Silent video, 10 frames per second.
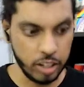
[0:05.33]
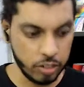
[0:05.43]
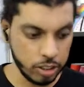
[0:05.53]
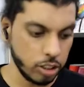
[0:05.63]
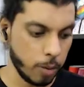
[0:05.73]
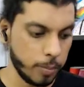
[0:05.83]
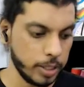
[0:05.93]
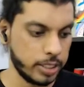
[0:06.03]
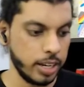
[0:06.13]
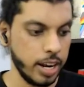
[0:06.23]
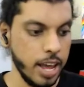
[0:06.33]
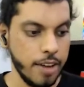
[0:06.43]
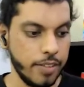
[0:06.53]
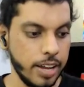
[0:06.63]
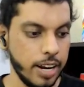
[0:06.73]
interesting topics there.
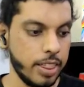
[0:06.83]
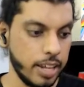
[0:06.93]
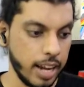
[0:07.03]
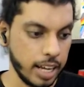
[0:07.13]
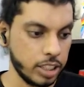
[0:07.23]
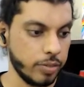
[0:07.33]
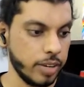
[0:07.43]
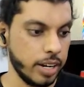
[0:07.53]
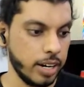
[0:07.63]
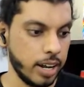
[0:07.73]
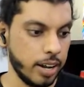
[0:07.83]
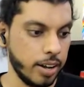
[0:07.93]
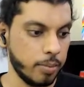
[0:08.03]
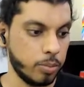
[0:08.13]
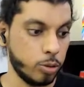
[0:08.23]
Where the last year, when
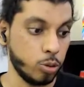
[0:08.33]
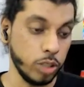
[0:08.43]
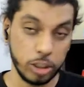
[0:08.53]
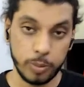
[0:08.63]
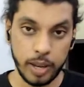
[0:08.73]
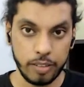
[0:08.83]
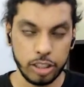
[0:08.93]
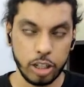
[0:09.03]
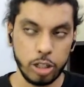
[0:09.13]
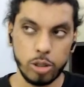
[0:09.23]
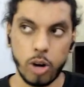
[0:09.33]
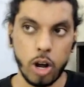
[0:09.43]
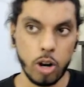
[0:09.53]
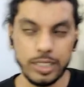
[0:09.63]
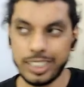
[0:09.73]
2 years back, when I started to do
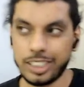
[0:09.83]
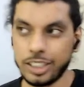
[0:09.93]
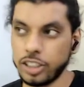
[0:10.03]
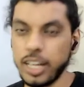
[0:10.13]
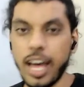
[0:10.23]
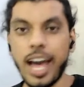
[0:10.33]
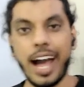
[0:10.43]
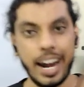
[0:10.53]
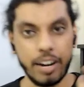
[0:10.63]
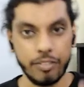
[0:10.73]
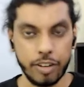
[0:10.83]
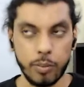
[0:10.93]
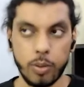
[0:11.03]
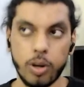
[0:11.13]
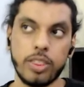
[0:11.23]
online sessions, I had a
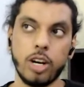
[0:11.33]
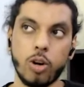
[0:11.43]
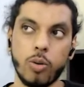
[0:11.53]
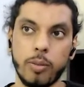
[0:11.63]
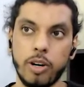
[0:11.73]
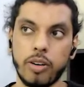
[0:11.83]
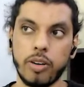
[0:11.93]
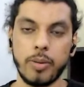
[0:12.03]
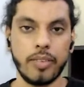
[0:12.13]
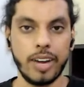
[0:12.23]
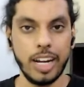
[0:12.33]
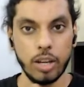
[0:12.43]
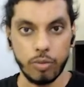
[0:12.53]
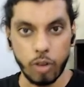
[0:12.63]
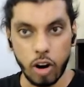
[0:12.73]
framework. Then over a period of time, I kind of
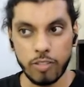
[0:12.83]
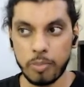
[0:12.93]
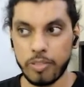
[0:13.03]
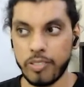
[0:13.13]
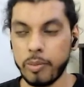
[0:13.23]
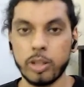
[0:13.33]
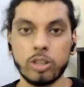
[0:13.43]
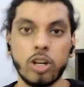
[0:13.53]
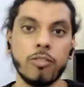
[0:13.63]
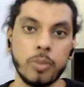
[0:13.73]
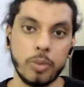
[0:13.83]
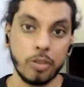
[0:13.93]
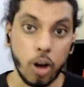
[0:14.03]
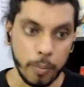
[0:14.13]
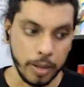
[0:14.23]
evolved my framework because a lot of people are
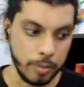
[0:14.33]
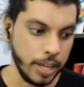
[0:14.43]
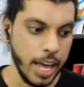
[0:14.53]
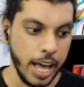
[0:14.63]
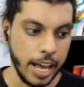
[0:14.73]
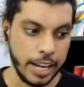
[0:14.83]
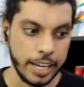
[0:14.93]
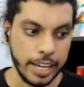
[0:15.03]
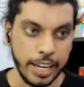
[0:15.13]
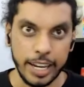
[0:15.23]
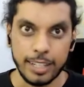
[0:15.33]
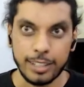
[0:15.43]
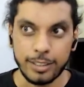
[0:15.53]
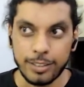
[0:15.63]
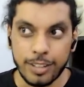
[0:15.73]
copying me. Like, hey,
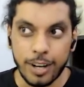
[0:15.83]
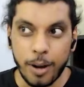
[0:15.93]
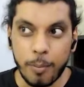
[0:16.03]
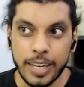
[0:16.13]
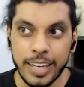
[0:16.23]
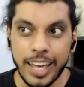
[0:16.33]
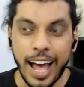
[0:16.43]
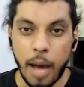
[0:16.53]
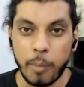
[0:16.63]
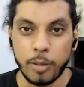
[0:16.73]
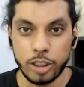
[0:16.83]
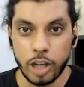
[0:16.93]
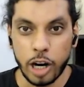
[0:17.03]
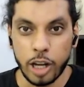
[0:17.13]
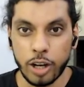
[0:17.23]
don't copy. I'm just
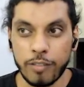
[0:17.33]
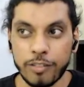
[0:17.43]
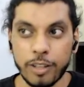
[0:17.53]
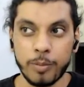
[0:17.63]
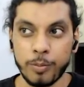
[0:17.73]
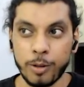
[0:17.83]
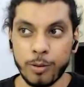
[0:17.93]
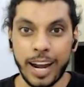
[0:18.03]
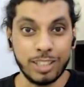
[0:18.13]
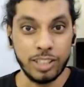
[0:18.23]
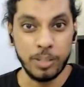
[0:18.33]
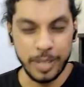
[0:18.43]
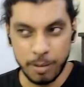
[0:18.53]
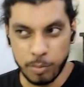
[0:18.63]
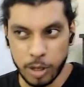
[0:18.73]
starting off. There are people who are actually
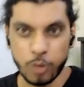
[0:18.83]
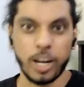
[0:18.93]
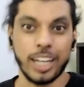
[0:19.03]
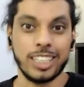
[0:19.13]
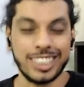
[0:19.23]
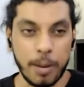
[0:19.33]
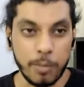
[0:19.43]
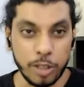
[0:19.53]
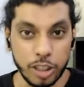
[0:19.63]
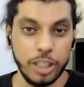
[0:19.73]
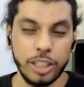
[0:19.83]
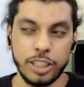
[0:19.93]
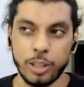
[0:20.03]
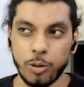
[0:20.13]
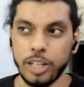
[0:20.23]
making money, who are established leaders
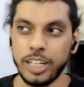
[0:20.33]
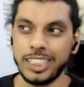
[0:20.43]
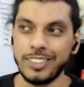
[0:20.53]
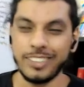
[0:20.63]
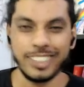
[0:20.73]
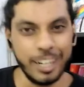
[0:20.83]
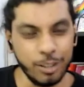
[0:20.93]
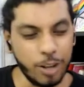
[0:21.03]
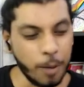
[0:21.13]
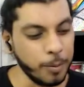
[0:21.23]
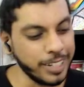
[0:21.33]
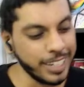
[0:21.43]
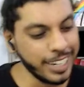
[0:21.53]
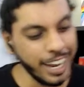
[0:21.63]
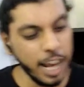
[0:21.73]
in the whole industry. They started to copy me. I was
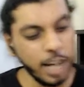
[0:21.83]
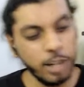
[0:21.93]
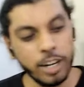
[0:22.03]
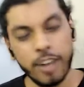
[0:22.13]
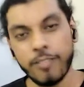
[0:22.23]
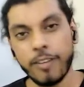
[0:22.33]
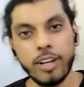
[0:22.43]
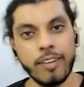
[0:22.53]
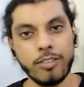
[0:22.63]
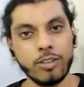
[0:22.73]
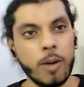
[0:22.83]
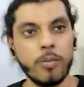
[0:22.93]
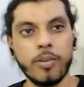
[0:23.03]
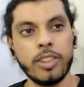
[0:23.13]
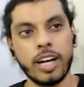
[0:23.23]
like, hey, dude, why do you have to copy
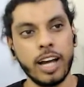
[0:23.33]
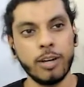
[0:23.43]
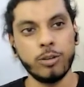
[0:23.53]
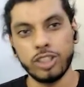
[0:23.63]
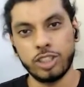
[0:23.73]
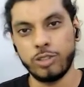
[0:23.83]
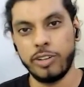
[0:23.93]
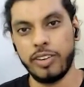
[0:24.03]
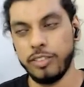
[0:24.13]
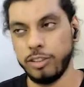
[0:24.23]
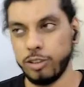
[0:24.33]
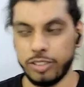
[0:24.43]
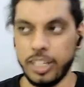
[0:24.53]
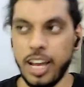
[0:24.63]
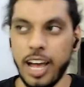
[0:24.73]
with the guy who's just 25 years of
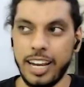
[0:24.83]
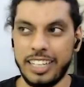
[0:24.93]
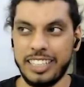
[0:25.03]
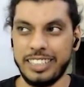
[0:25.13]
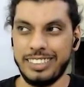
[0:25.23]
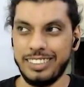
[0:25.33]
age? Like, hey,